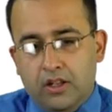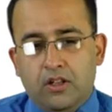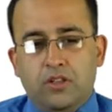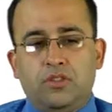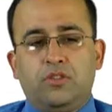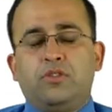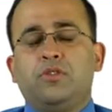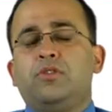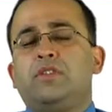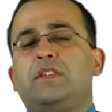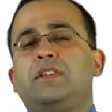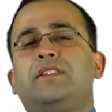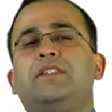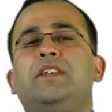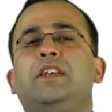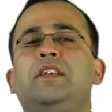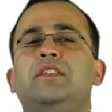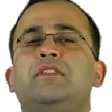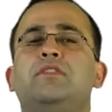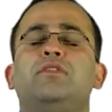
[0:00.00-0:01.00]
So
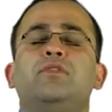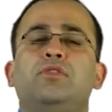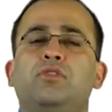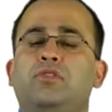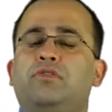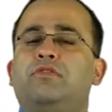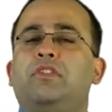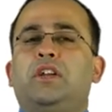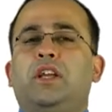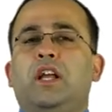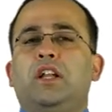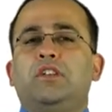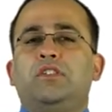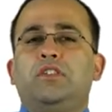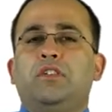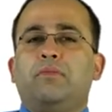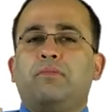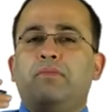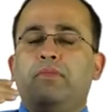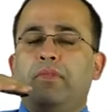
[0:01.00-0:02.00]
stains used for
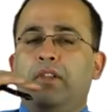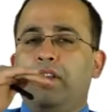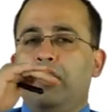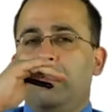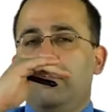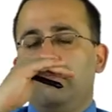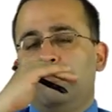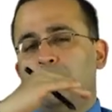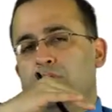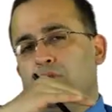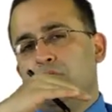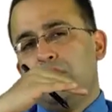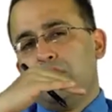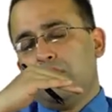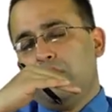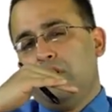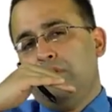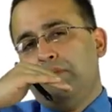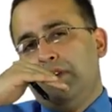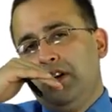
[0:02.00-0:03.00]
calcium, most
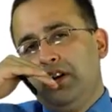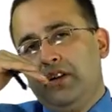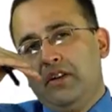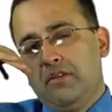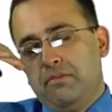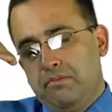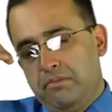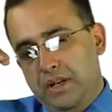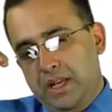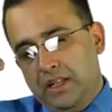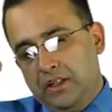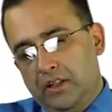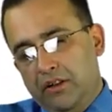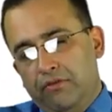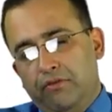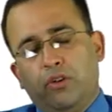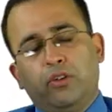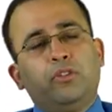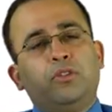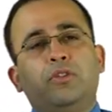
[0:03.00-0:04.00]
common being the
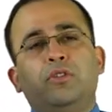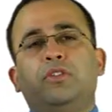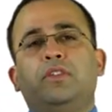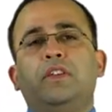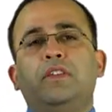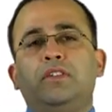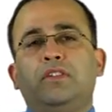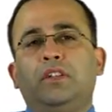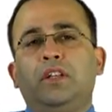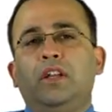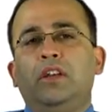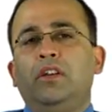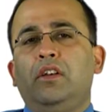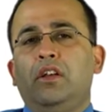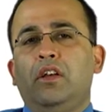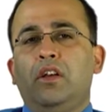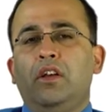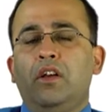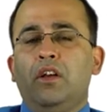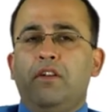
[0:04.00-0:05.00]
von Cosa stain
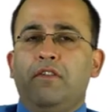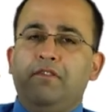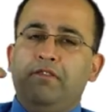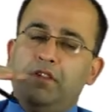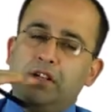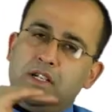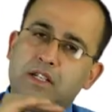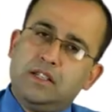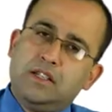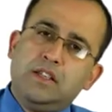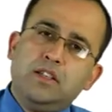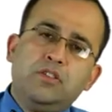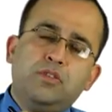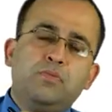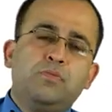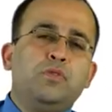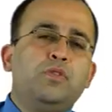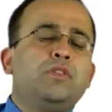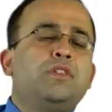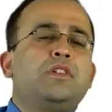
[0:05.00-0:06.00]
versus
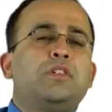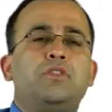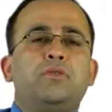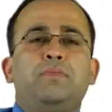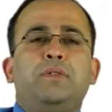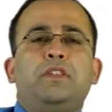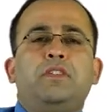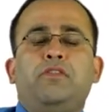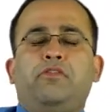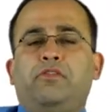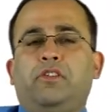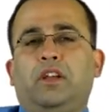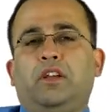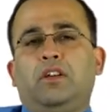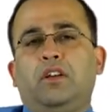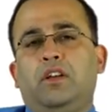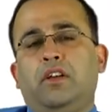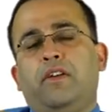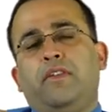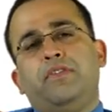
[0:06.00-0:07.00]
most
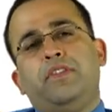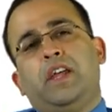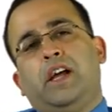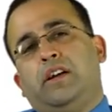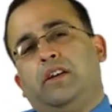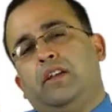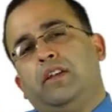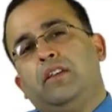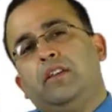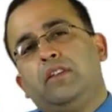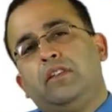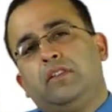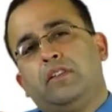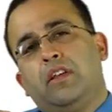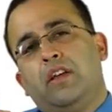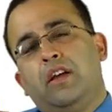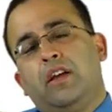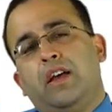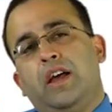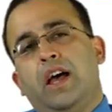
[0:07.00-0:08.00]
specific, that is
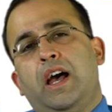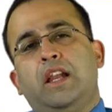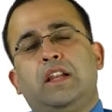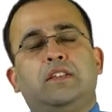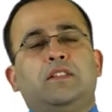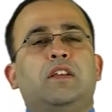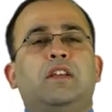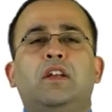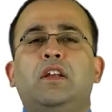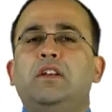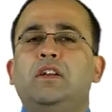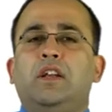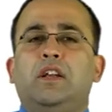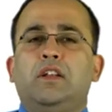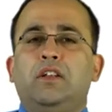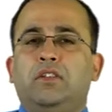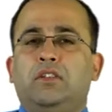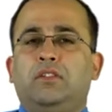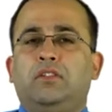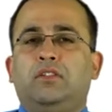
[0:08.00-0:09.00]
alizarin
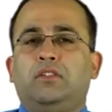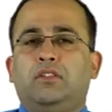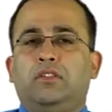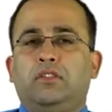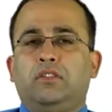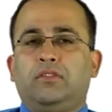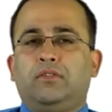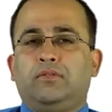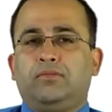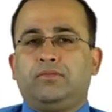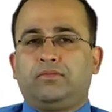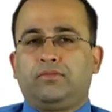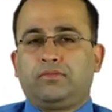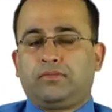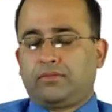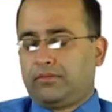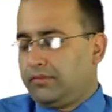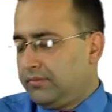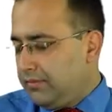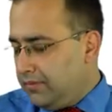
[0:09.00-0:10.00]
redis.
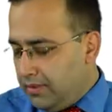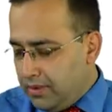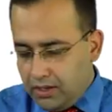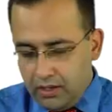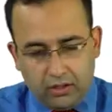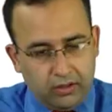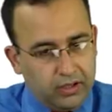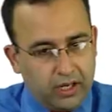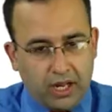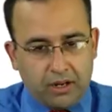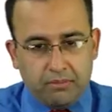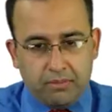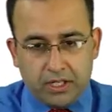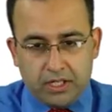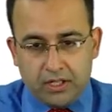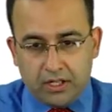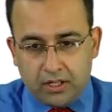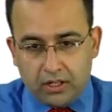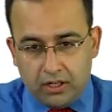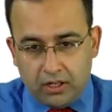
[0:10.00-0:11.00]
Done,
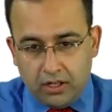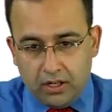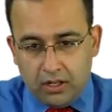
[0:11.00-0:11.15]
bache.